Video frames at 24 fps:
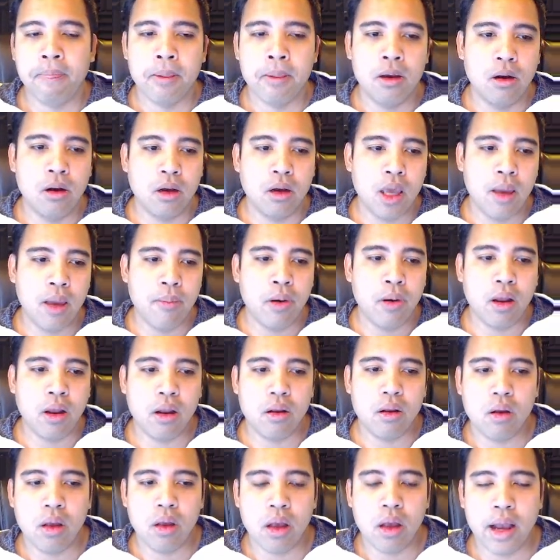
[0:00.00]
Okay, but
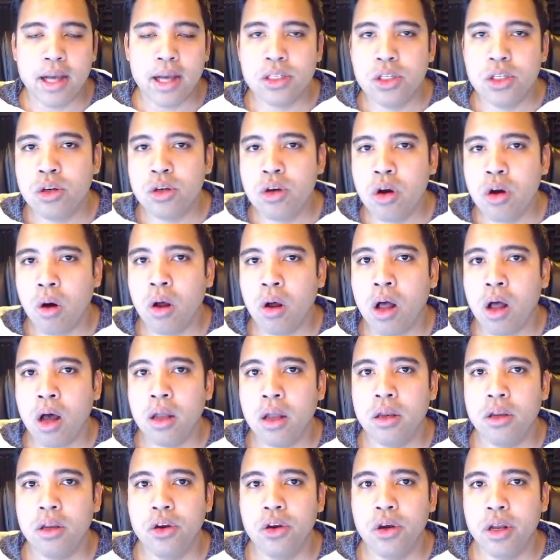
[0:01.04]
as you go
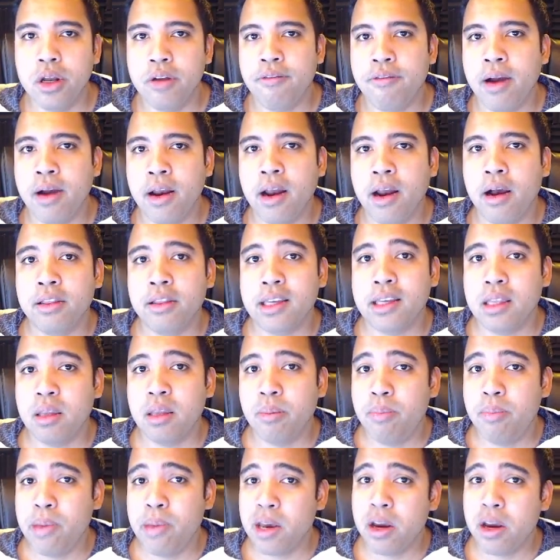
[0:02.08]
on, you're going to find out that the
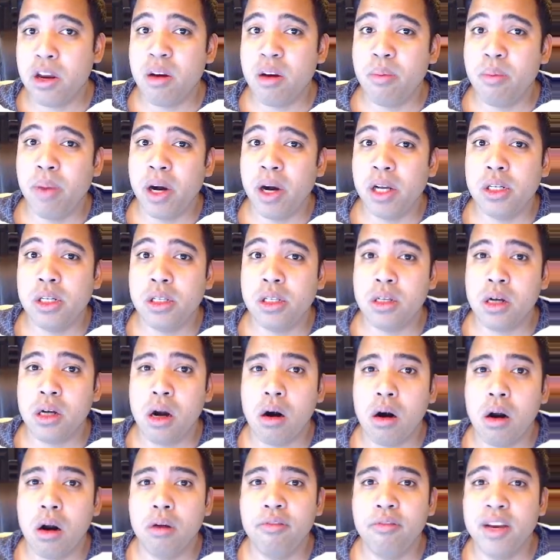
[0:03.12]
bigger your budgets
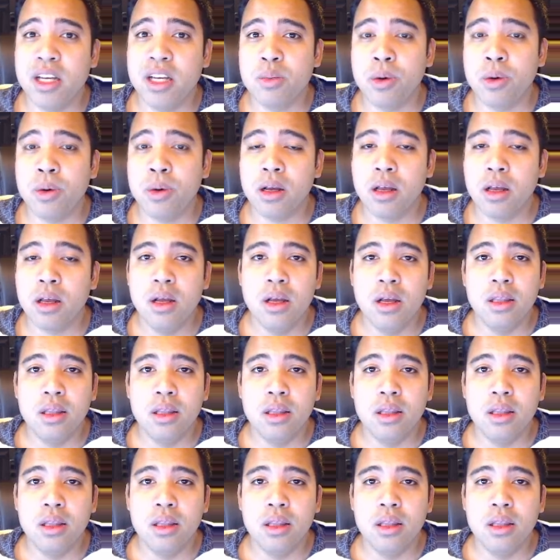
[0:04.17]
are on Facebook,